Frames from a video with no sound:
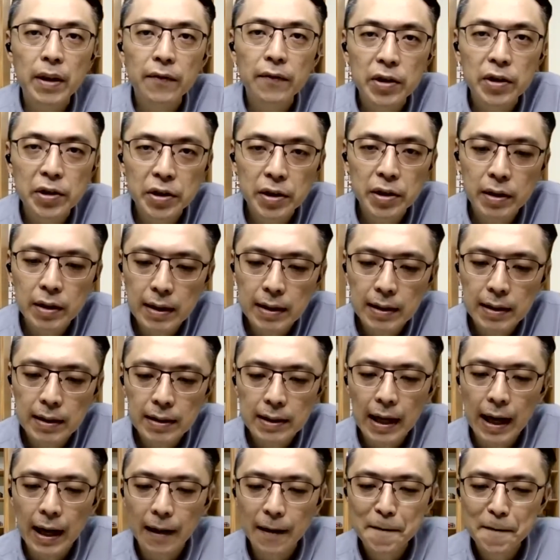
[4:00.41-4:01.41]
Virgin is
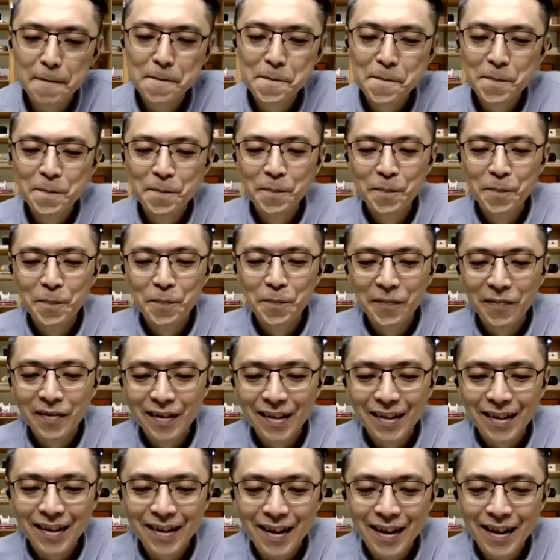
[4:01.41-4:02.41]
that
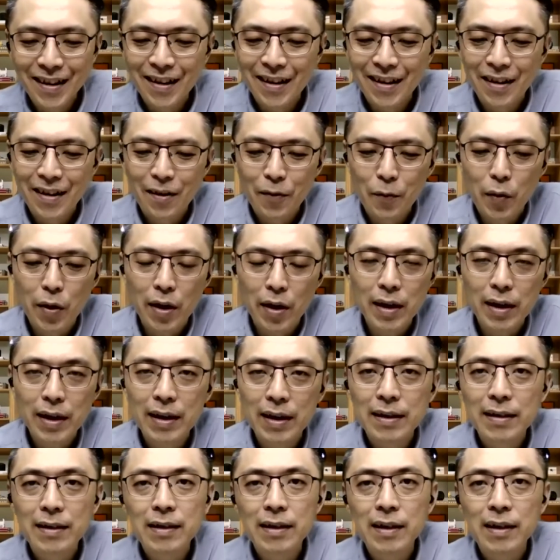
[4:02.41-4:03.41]
what
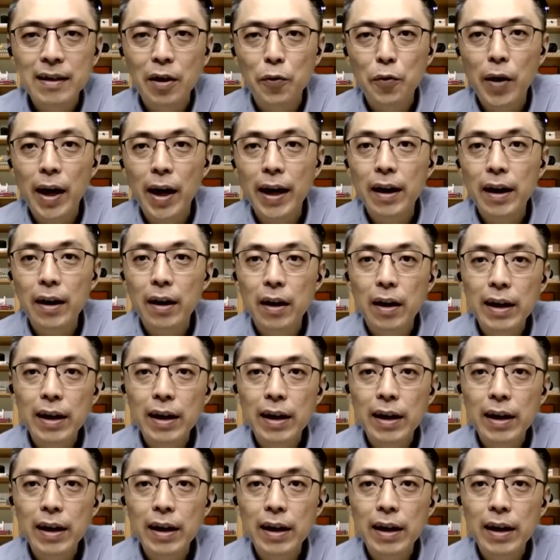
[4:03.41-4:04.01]
is the right